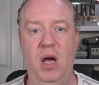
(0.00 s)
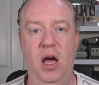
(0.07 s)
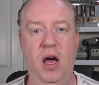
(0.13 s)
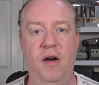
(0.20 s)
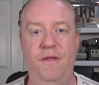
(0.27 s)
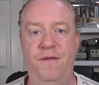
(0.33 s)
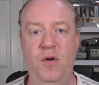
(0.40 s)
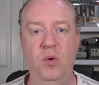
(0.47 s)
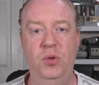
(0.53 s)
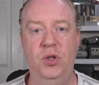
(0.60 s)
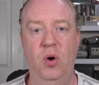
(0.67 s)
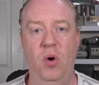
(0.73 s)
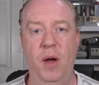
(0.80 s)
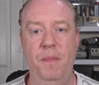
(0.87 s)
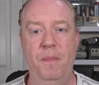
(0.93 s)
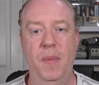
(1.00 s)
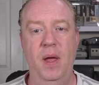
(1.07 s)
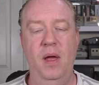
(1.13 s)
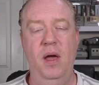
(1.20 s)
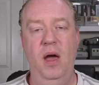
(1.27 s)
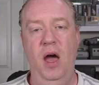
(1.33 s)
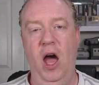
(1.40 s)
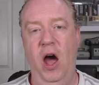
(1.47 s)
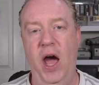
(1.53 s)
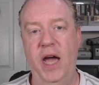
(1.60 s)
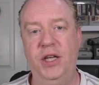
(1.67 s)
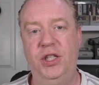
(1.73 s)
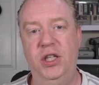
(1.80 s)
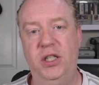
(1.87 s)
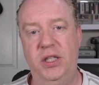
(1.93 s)
full-time, I
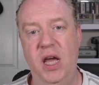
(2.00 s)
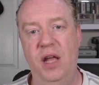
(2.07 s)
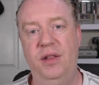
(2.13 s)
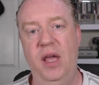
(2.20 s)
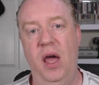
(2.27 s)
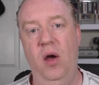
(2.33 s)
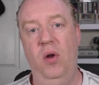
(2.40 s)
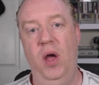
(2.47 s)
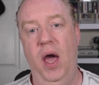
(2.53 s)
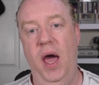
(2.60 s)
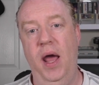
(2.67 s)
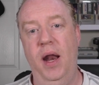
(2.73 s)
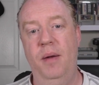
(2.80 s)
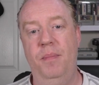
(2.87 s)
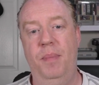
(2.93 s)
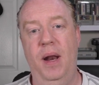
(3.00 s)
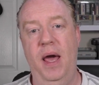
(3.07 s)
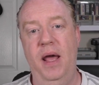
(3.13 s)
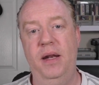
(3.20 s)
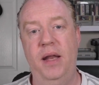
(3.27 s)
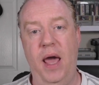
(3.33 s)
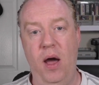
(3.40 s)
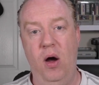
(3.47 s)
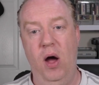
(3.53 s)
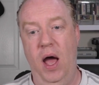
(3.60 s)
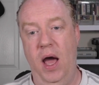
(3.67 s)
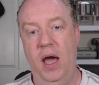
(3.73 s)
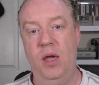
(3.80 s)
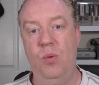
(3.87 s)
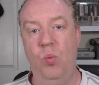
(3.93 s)
actually sat down and planned out
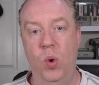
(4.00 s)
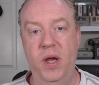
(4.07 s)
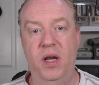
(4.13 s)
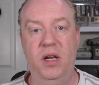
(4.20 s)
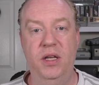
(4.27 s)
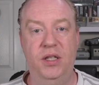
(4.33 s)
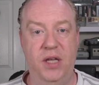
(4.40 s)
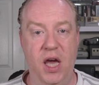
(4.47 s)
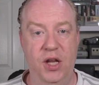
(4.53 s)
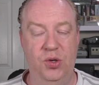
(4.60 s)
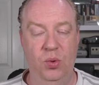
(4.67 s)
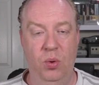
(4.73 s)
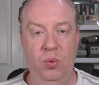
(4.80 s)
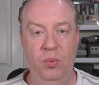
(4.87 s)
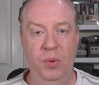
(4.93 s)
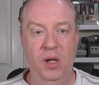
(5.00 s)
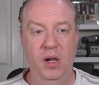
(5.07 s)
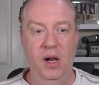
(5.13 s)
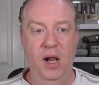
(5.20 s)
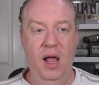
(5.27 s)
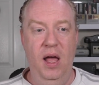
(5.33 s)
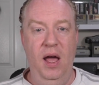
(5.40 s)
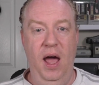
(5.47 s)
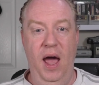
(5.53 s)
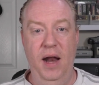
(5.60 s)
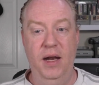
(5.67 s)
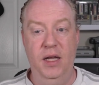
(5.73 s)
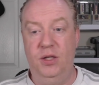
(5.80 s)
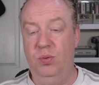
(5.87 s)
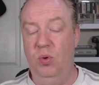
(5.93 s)
a weekly schedule.
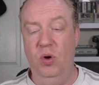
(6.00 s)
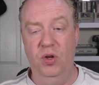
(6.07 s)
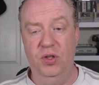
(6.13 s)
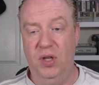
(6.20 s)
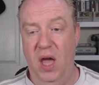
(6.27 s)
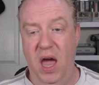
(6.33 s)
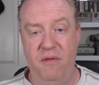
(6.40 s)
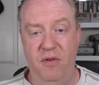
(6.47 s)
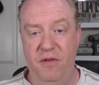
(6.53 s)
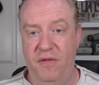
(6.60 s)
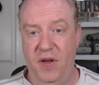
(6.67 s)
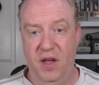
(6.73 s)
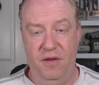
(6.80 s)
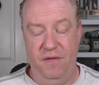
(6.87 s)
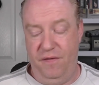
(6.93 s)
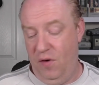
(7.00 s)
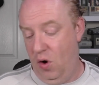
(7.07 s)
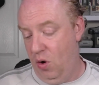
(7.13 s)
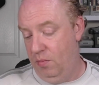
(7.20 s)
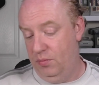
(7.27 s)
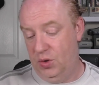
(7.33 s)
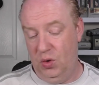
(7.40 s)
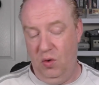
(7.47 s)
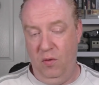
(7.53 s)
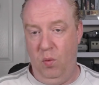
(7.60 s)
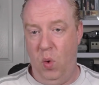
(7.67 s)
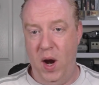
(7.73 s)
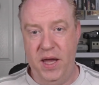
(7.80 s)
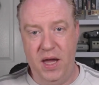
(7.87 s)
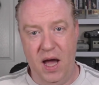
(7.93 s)
And this was everything from sort
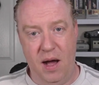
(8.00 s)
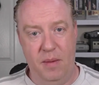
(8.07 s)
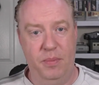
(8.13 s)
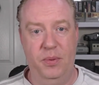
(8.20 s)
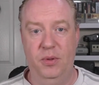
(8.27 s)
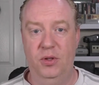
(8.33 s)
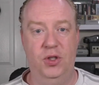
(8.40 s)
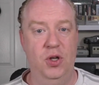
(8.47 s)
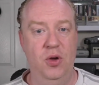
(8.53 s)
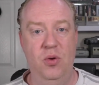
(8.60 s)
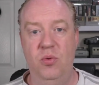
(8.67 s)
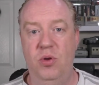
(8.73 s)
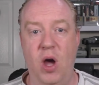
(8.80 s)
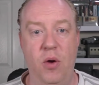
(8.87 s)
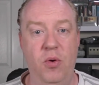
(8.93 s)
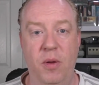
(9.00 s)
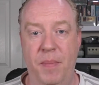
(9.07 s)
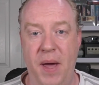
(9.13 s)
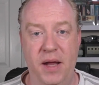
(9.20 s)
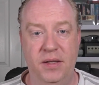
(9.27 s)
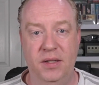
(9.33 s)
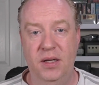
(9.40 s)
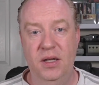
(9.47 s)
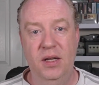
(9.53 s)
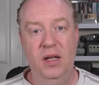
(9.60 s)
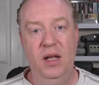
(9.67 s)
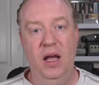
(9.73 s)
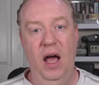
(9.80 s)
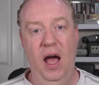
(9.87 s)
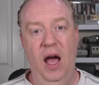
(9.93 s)
of wake up to go to bed.
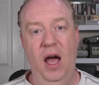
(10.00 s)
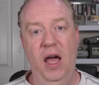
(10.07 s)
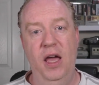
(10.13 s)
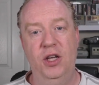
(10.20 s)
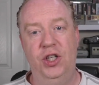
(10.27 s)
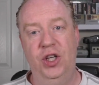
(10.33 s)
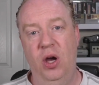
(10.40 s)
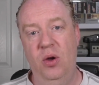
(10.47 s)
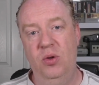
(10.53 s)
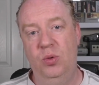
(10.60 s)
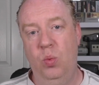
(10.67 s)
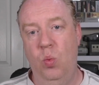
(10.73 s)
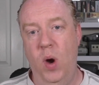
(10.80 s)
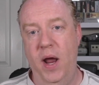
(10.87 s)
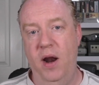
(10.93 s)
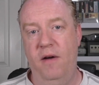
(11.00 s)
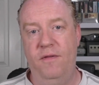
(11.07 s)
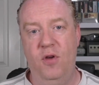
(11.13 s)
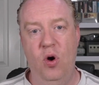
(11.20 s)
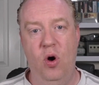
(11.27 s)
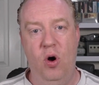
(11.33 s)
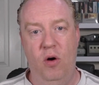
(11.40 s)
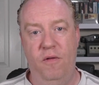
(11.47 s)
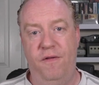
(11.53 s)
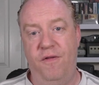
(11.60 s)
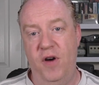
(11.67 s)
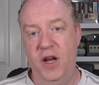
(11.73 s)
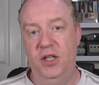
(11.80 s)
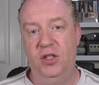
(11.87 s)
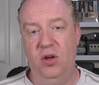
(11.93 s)
It shows when I've got
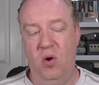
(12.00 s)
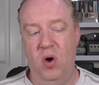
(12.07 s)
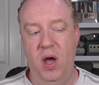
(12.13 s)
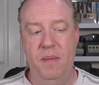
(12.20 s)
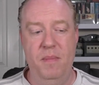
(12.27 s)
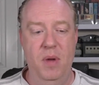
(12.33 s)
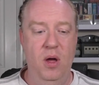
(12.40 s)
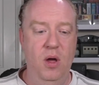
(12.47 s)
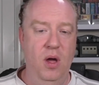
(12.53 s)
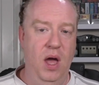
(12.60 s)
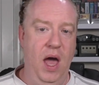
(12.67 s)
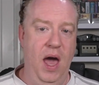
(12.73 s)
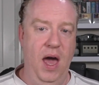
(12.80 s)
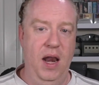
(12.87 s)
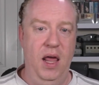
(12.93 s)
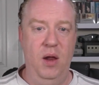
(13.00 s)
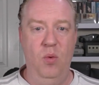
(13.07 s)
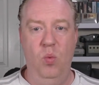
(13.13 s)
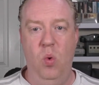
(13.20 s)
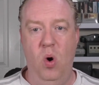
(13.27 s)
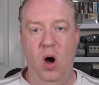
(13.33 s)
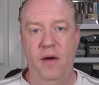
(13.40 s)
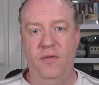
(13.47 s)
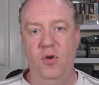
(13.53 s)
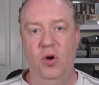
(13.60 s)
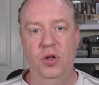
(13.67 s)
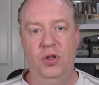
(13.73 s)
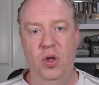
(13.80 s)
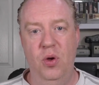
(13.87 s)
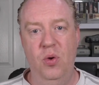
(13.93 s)
free time and then what I've
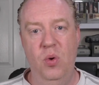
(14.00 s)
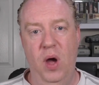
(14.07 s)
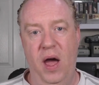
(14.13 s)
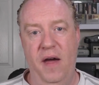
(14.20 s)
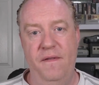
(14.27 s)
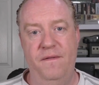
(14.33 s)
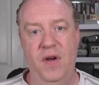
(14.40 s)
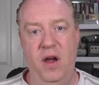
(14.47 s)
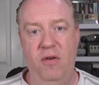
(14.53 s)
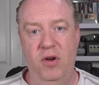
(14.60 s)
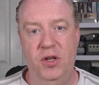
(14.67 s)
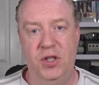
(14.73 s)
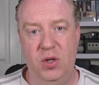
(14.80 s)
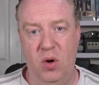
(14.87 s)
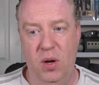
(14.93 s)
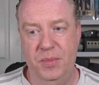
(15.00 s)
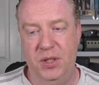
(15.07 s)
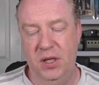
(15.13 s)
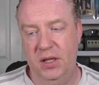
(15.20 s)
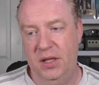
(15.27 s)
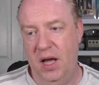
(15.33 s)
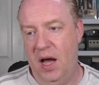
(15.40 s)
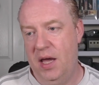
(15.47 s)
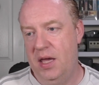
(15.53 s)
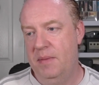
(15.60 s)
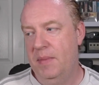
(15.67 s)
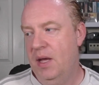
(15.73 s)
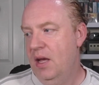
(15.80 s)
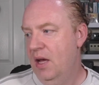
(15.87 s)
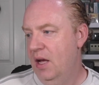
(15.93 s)
got to do at various times of the day.
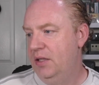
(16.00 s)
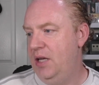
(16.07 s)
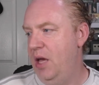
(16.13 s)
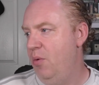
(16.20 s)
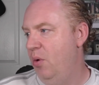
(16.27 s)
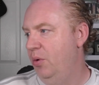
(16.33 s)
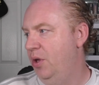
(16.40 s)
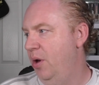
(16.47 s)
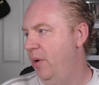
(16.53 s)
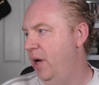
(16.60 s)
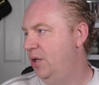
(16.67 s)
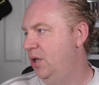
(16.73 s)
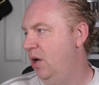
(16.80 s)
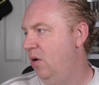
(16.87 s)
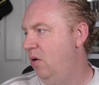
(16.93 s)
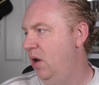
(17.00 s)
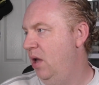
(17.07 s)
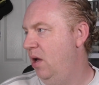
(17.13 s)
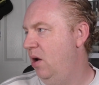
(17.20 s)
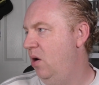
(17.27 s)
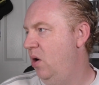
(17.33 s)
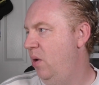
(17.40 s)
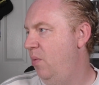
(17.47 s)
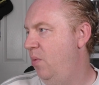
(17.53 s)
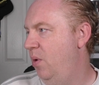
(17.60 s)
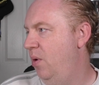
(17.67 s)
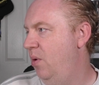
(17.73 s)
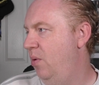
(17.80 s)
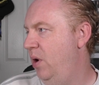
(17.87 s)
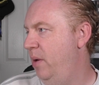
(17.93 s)
Tell you what we'll do, actually.
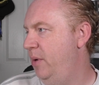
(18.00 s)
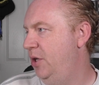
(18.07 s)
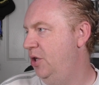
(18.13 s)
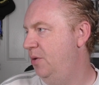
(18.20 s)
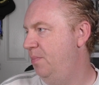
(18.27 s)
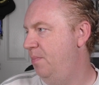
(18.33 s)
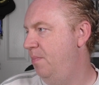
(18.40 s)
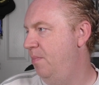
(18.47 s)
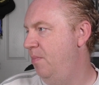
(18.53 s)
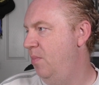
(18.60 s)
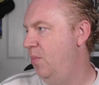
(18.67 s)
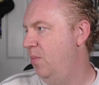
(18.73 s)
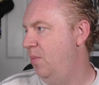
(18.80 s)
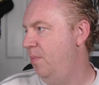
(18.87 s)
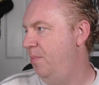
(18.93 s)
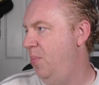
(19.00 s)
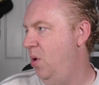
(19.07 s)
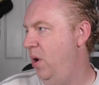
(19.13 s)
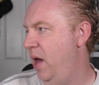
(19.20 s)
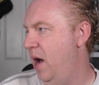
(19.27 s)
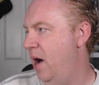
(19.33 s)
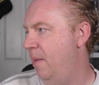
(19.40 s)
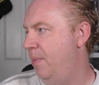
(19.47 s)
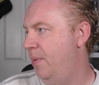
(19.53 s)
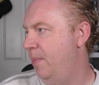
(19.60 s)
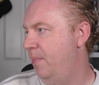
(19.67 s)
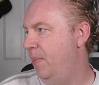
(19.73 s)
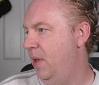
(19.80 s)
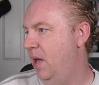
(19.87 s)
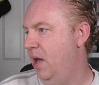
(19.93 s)
Let me just pull it up
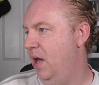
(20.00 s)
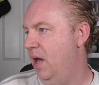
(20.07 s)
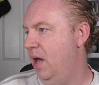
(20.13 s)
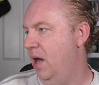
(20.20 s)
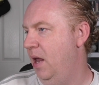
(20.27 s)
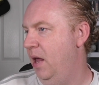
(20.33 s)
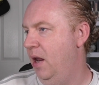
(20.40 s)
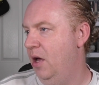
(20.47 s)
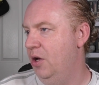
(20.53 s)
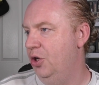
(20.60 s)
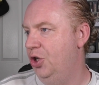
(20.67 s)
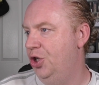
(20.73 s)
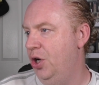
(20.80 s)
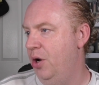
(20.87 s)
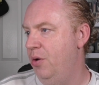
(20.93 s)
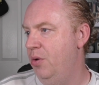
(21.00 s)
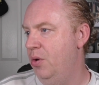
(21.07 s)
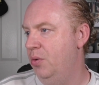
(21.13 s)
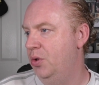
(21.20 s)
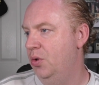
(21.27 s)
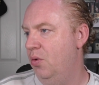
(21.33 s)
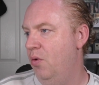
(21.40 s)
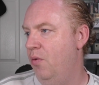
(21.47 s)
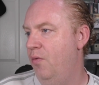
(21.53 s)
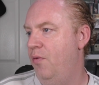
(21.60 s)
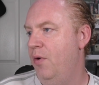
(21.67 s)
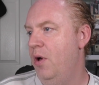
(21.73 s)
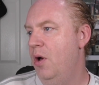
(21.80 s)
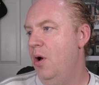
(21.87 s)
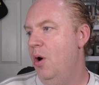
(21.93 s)
and then I can show you sort
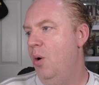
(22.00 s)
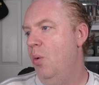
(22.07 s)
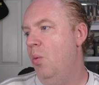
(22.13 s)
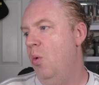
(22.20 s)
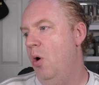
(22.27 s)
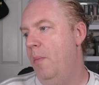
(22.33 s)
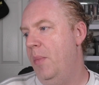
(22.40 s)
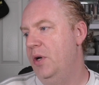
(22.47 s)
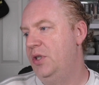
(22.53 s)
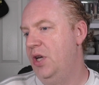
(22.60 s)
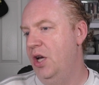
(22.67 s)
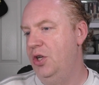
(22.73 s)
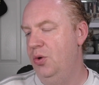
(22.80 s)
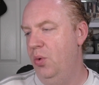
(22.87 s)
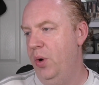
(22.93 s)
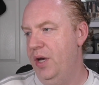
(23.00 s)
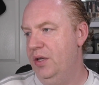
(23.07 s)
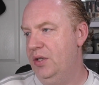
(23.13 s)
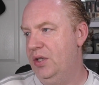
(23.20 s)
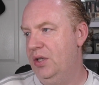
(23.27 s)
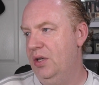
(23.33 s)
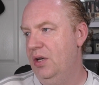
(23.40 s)
of what my schedule is.